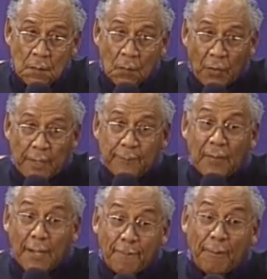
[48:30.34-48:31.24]

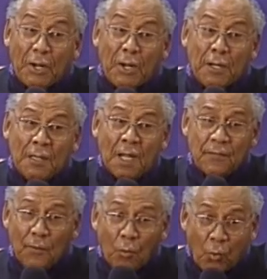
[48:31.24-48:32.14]

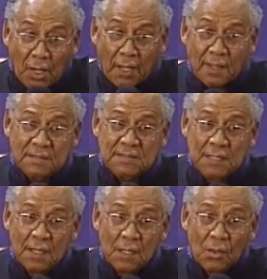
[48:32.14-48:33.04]
Remember the ones
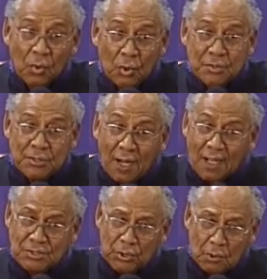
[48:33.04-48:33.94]
who
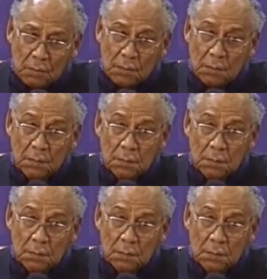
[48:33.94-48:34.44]
taught you